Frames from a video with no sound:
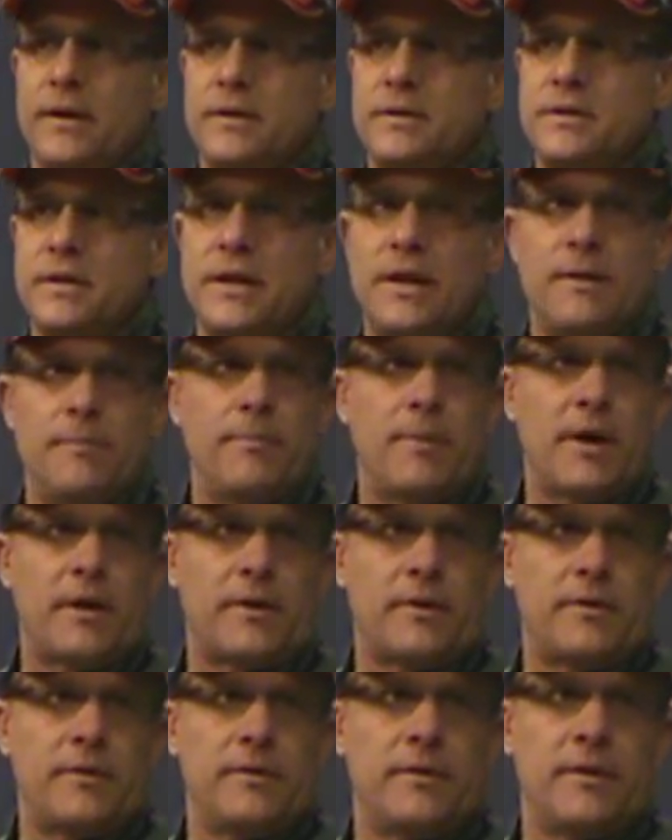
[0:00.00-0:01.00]
to get
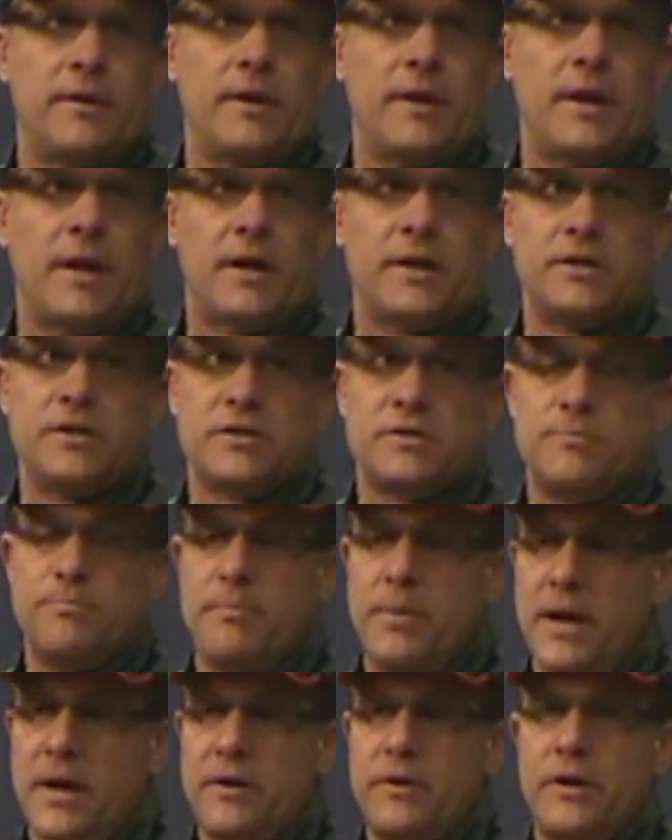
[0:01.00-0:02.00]
better, not
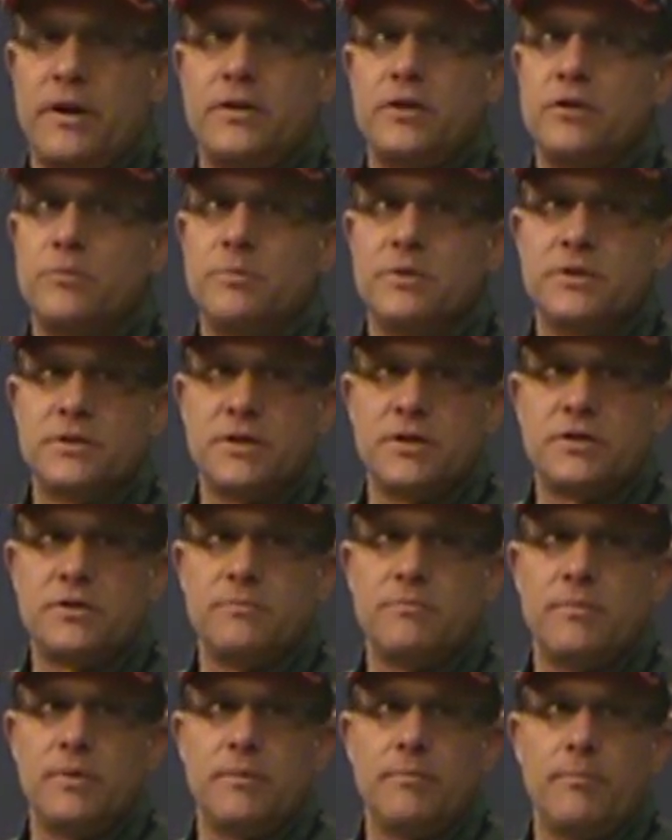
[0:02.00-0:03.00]
just better at their
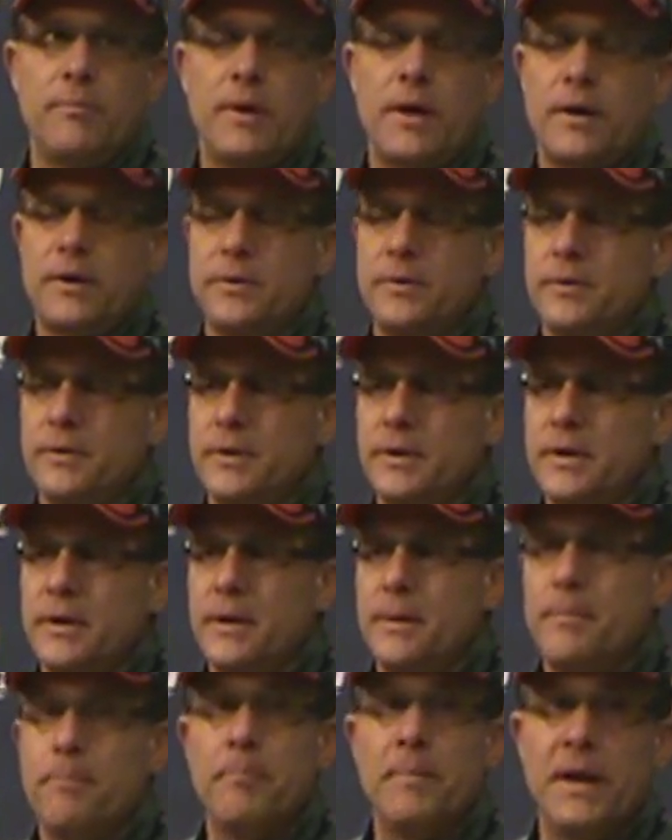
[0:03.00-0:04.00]
position, but better
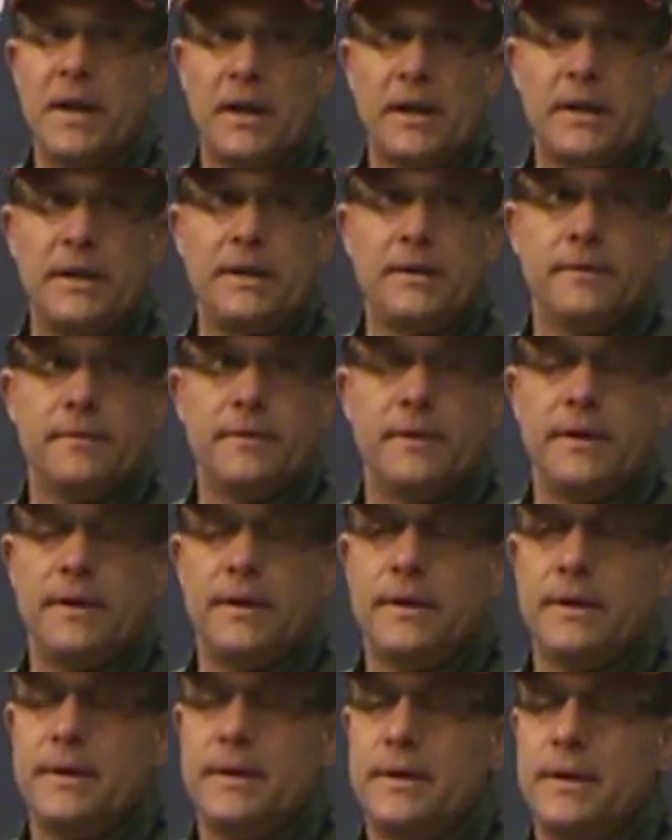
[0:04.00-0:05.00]
mentally.
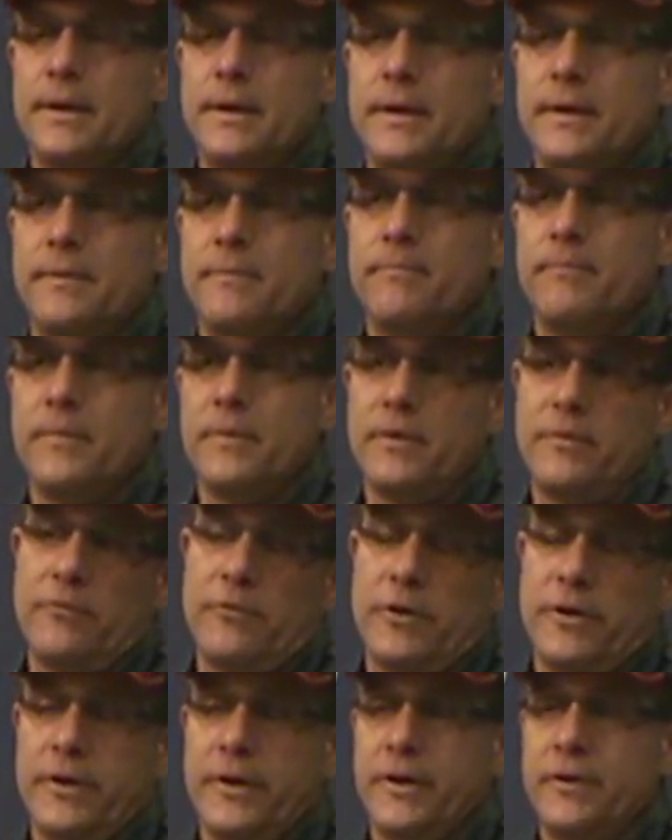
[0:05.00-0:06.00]
And
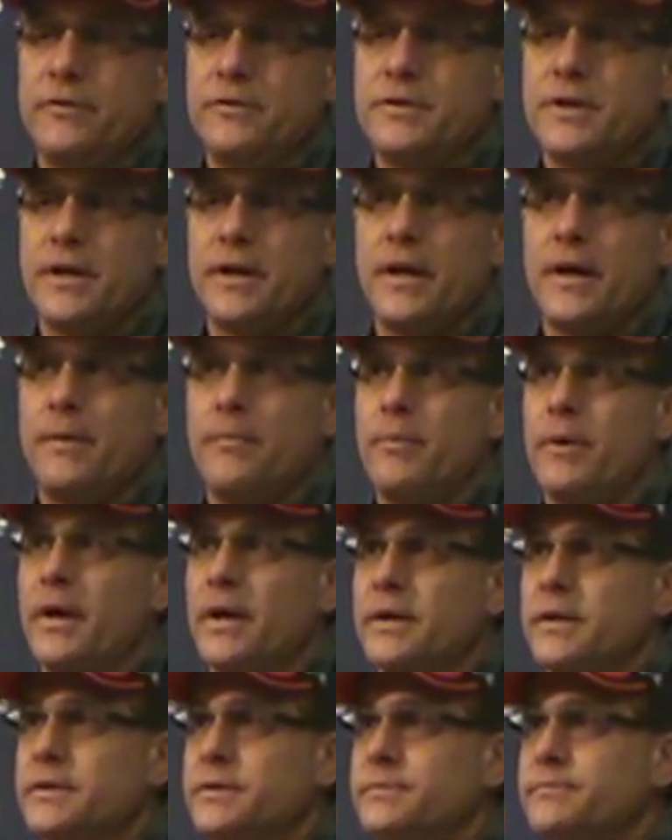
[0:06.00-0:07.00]
really understand how to practice.